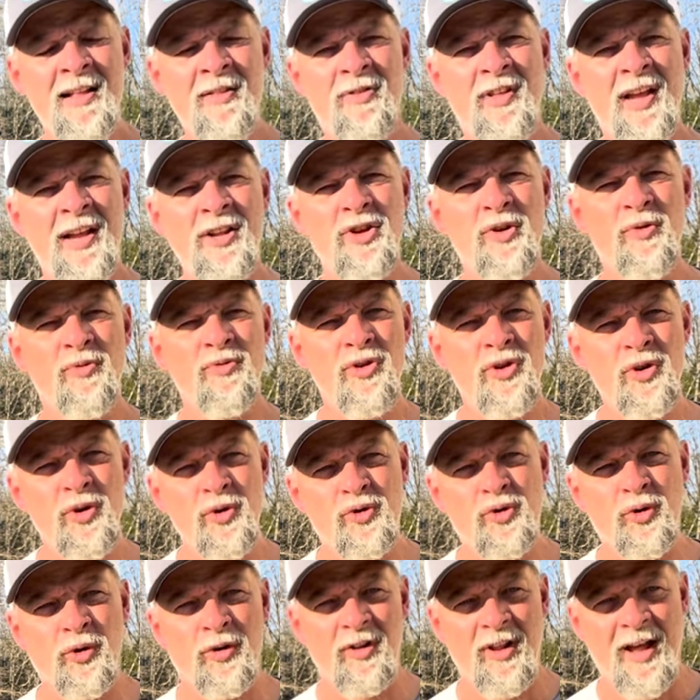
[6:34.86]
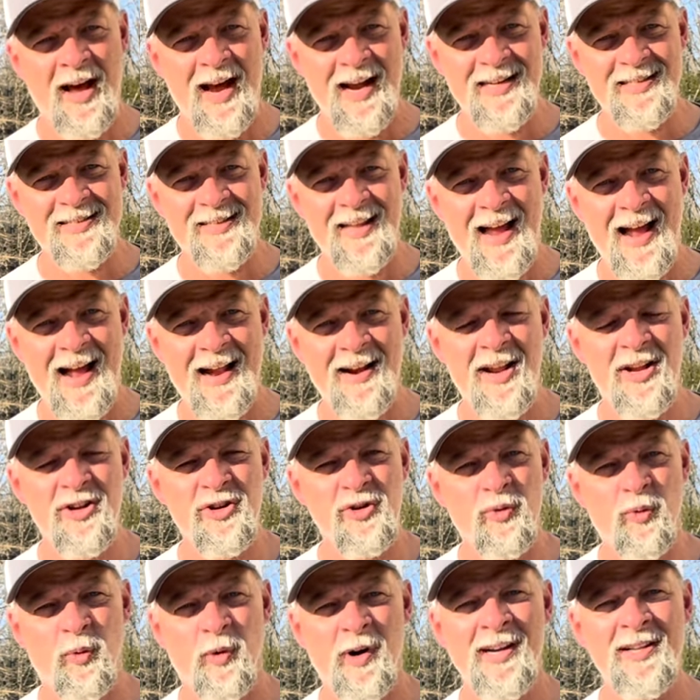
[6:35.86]
Then you neutralize that, and
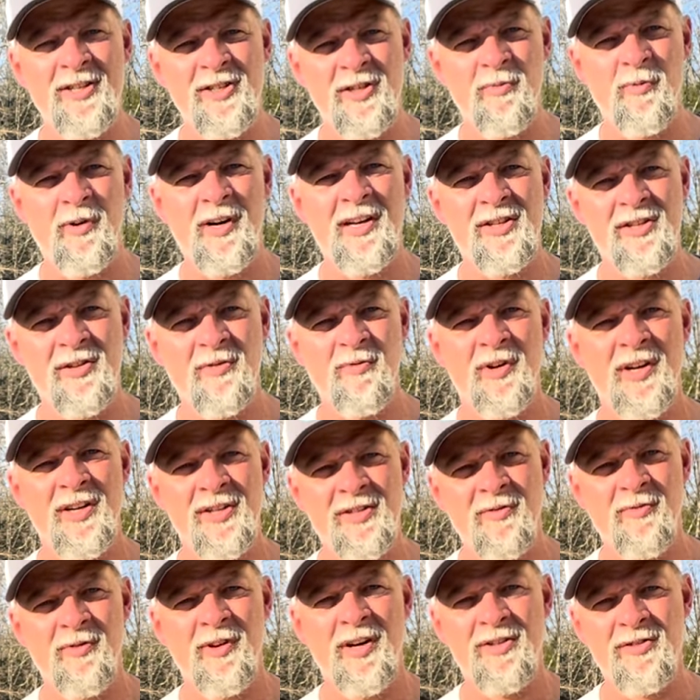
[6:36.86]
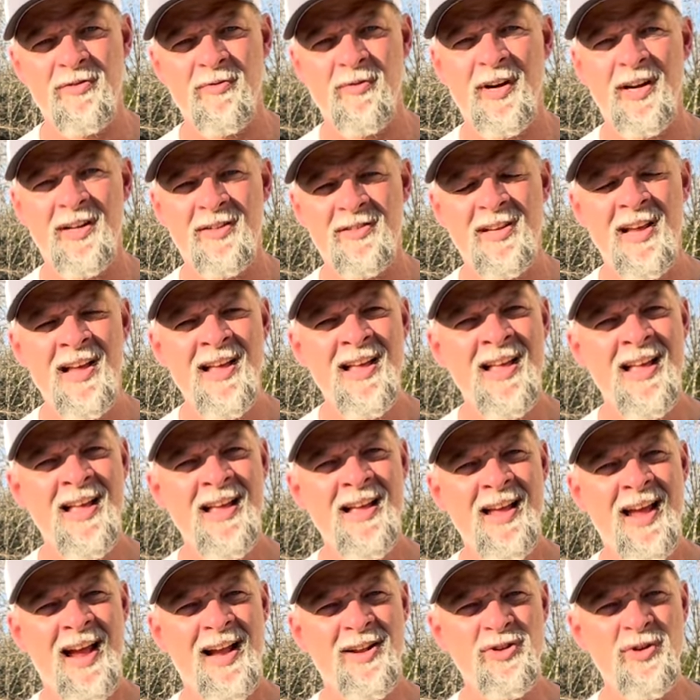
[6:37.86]
you rinse and rinse and rinse and rinse and rinse,
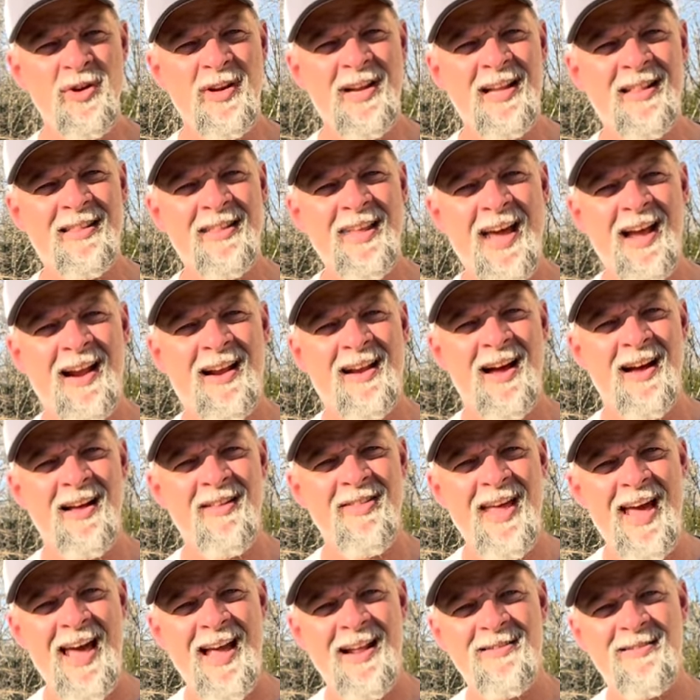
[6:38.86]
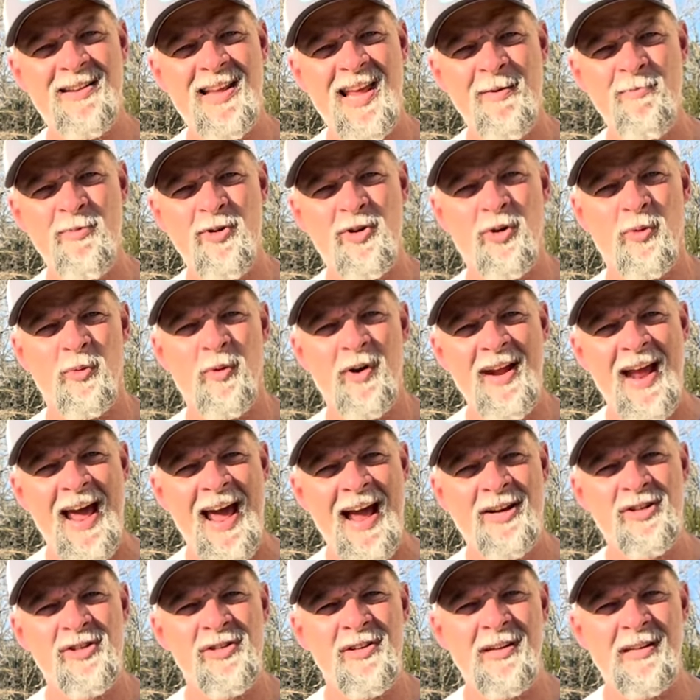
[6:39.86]
and you get that chemical
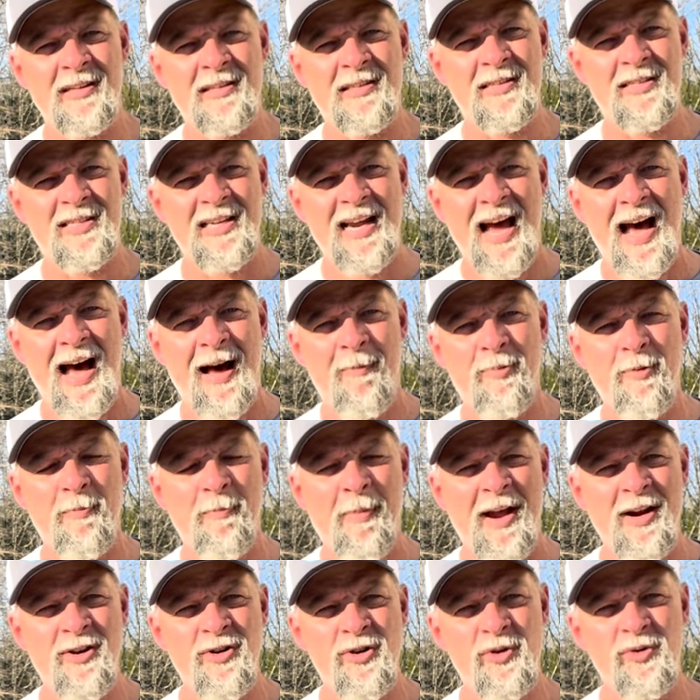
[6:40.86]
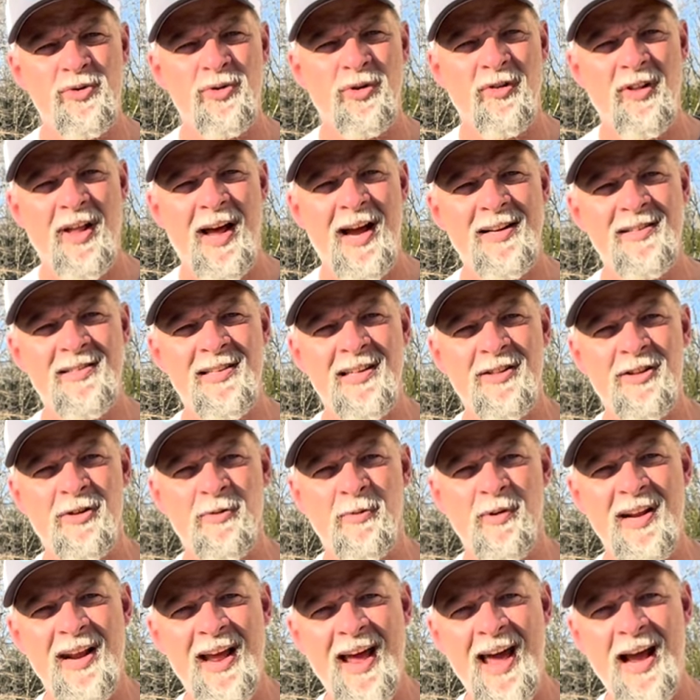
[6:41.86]
reaction to stop by neutralizing the
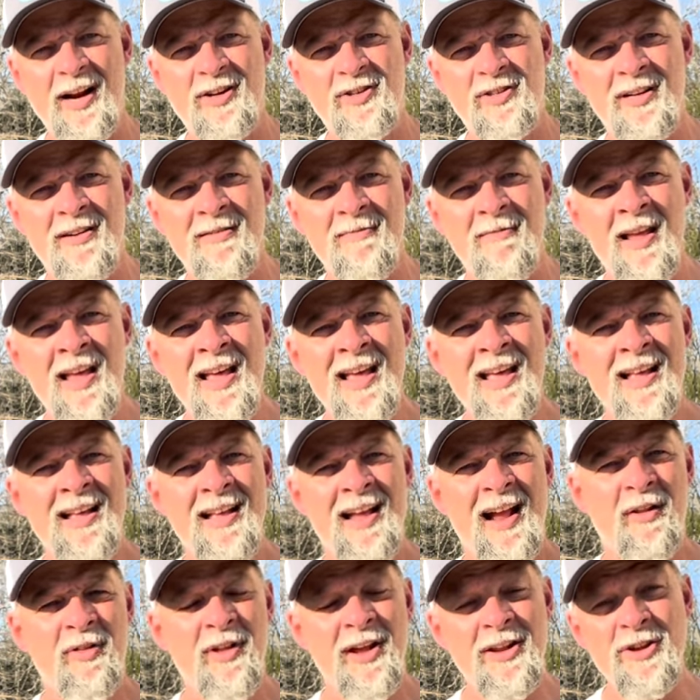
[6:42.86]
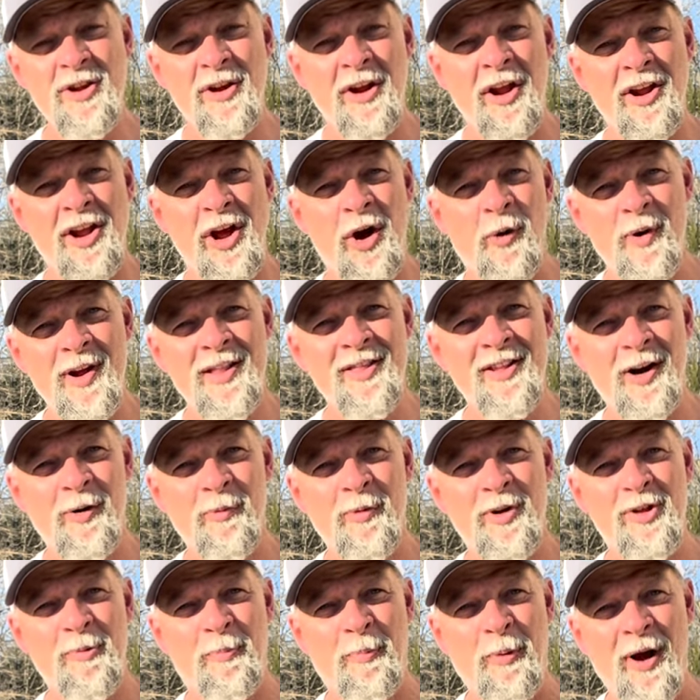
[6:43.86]
reaction. And then you can go in there
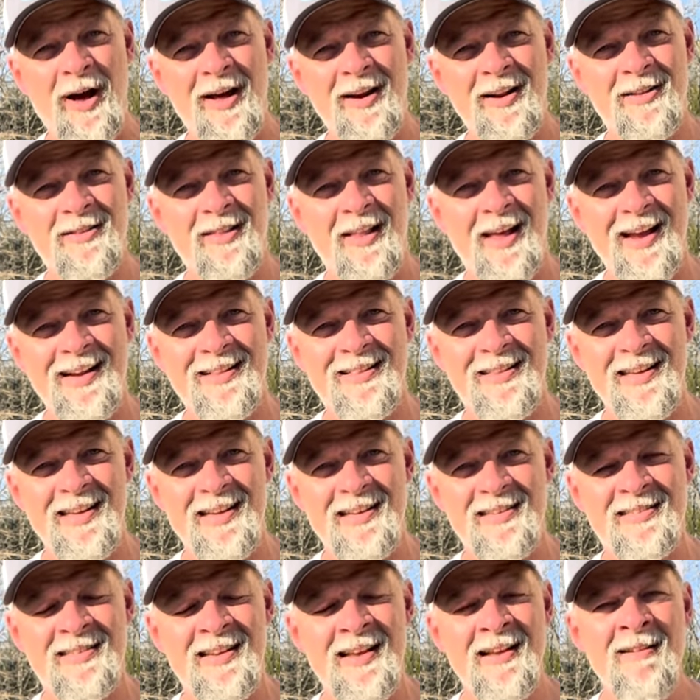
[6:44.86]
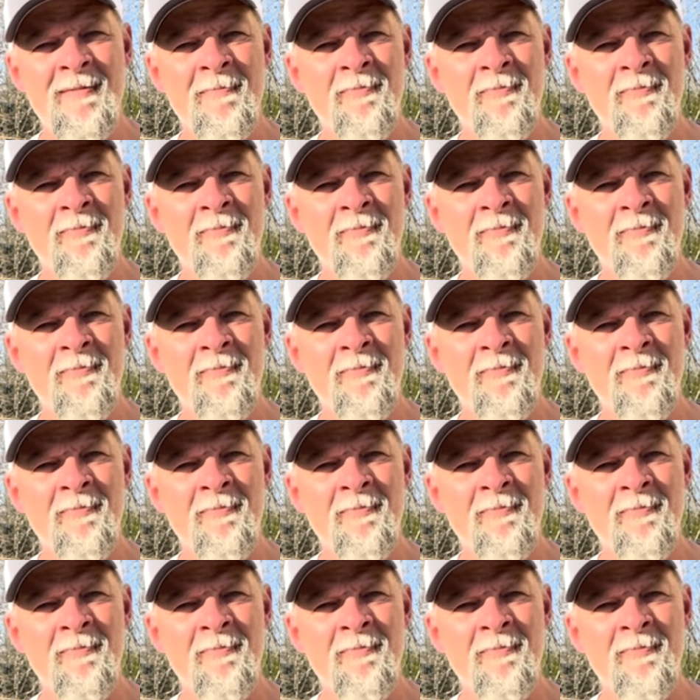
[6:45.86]
with a product like this,